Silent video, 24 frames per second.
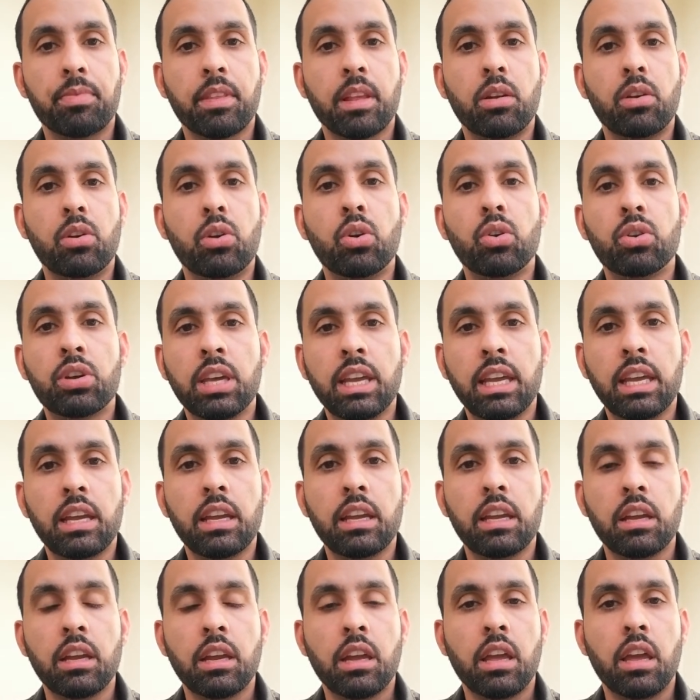
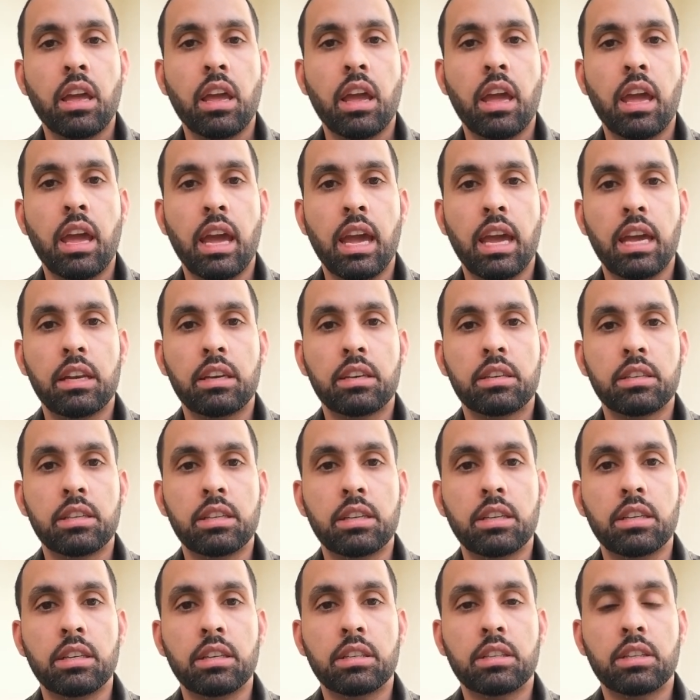looking at
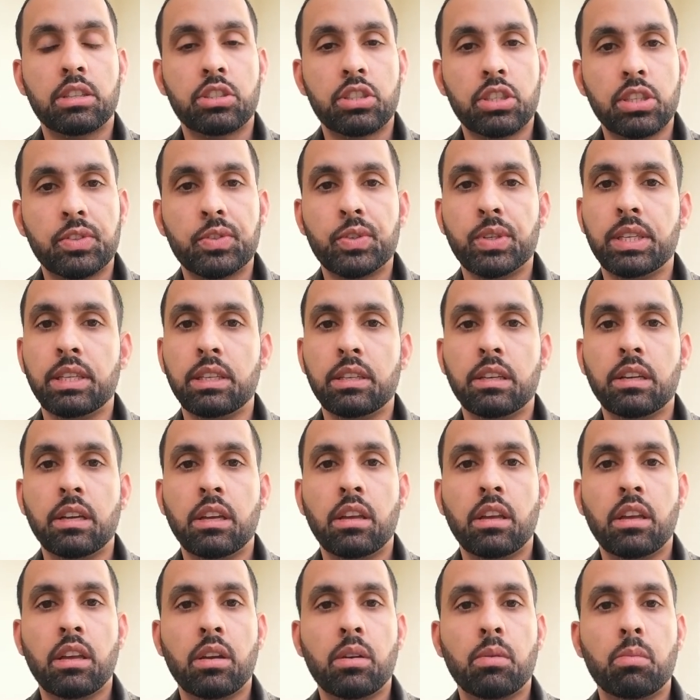considering
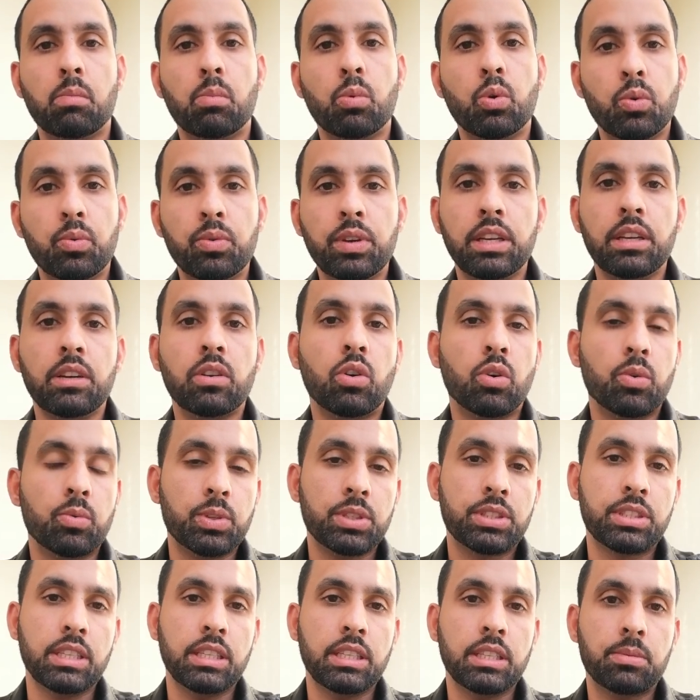moving
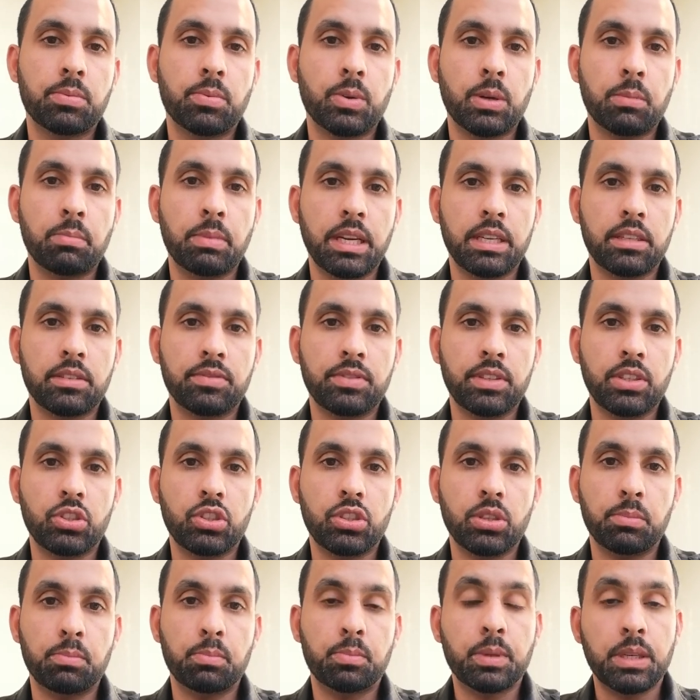overseas for a better
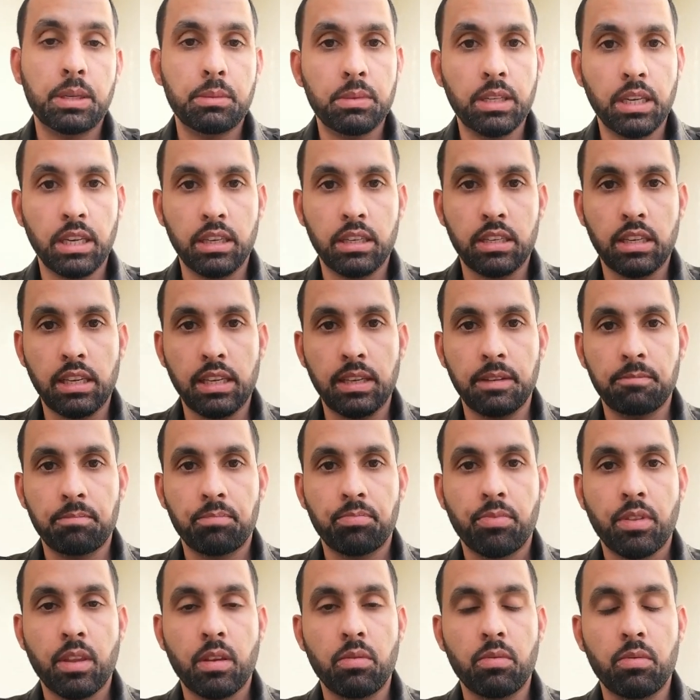future permanently.
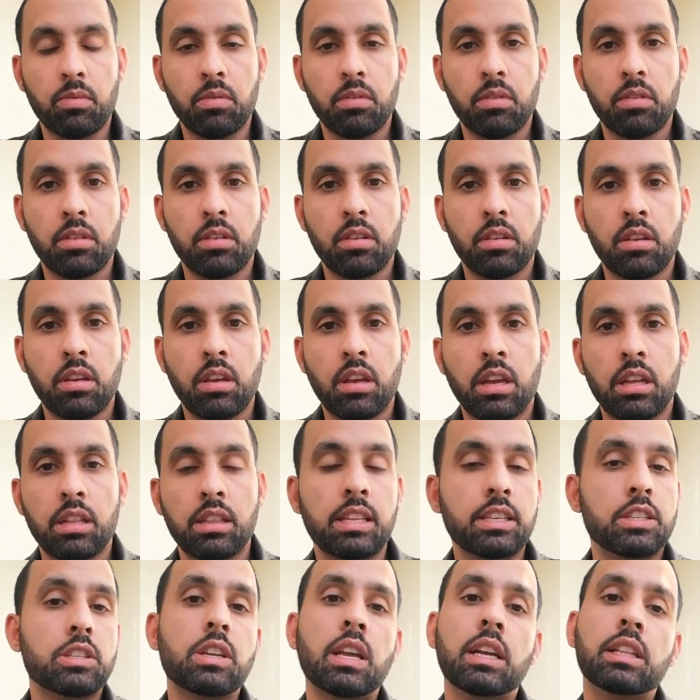
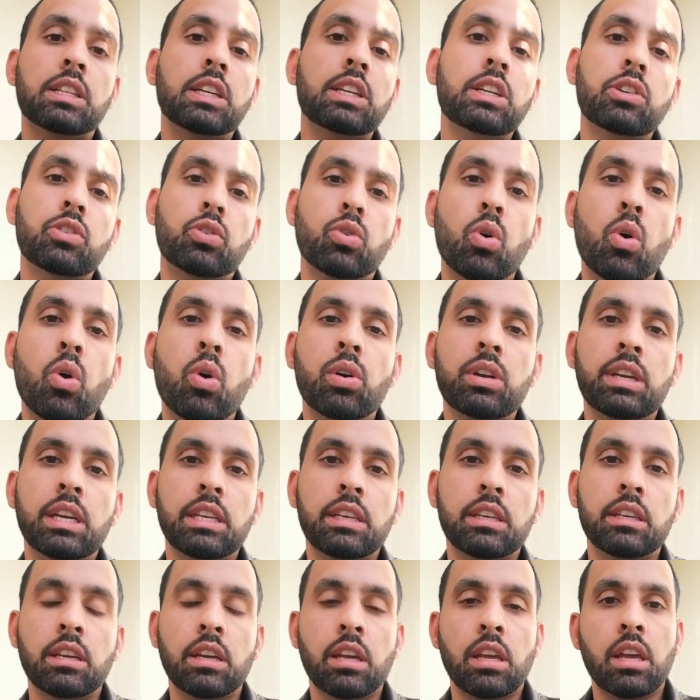There's nothing wrong
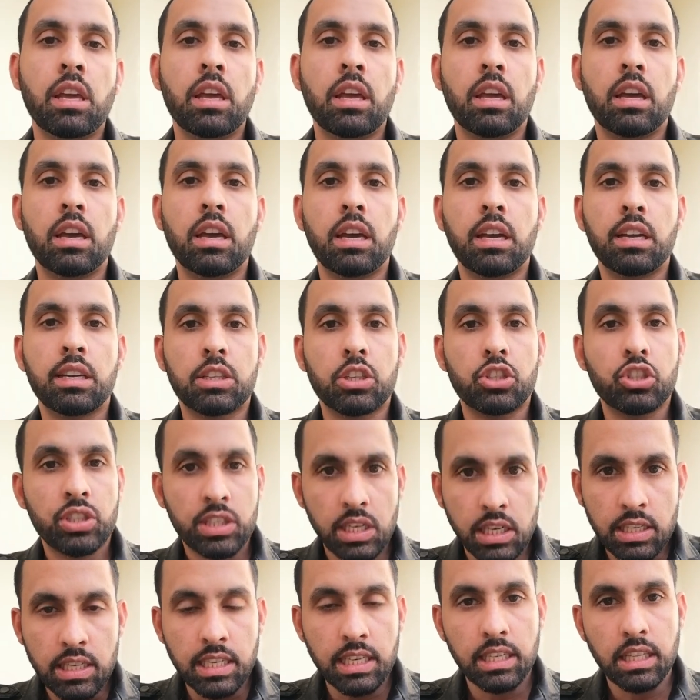in
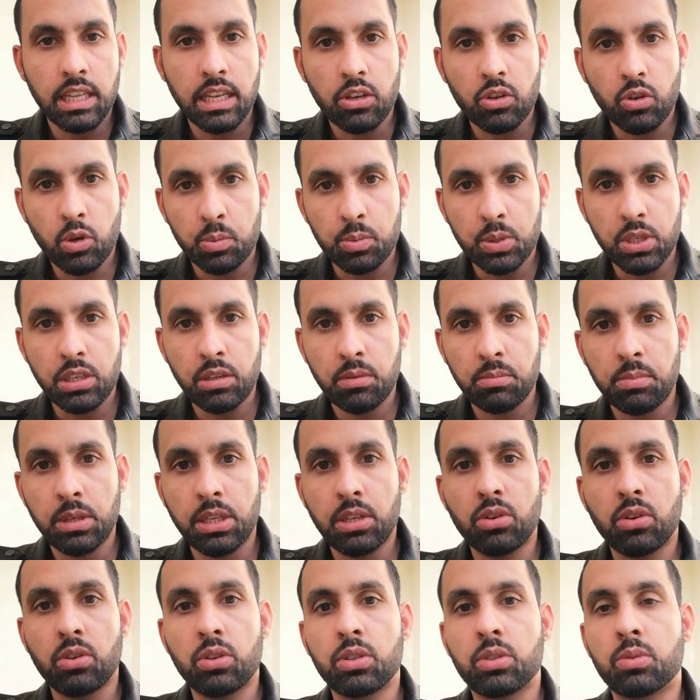considering that option,
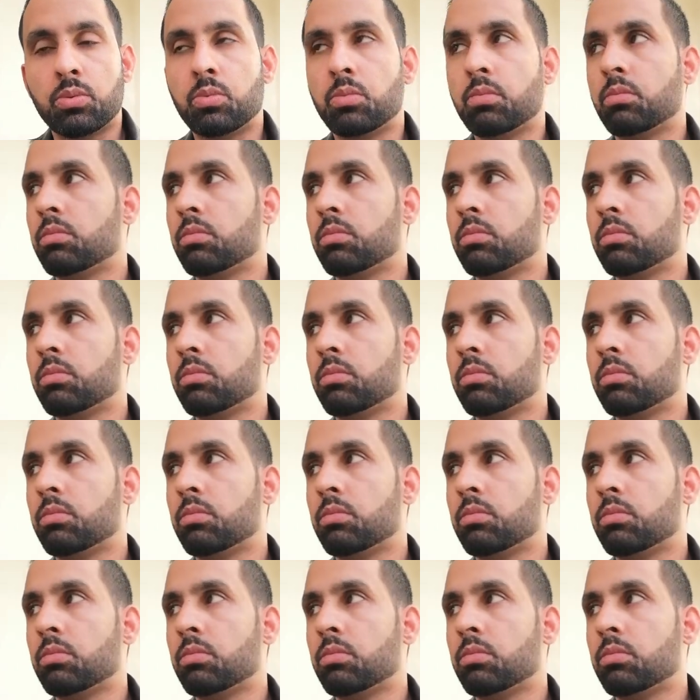because